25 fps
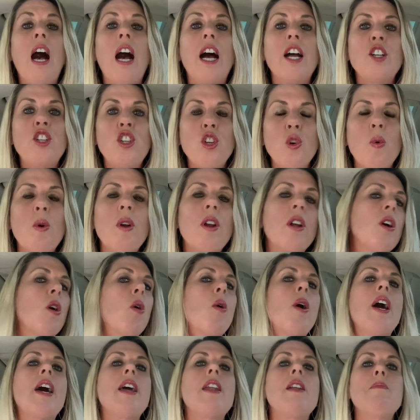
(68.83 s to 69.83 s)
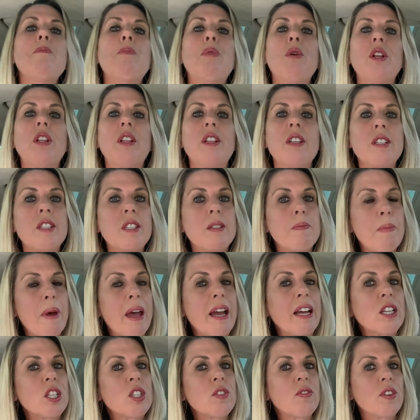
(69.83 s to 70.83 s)
I do want to go ahead and put the
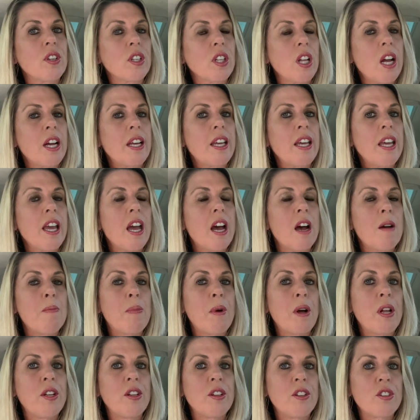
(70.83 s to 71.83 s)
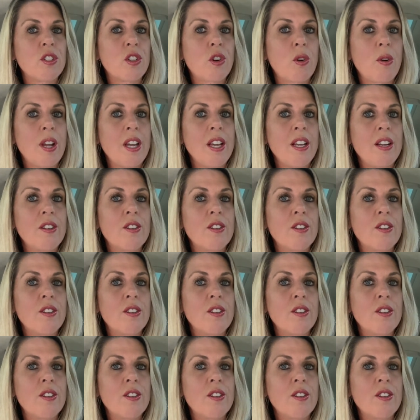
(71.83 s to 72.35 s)
specs for Lucky up on the screen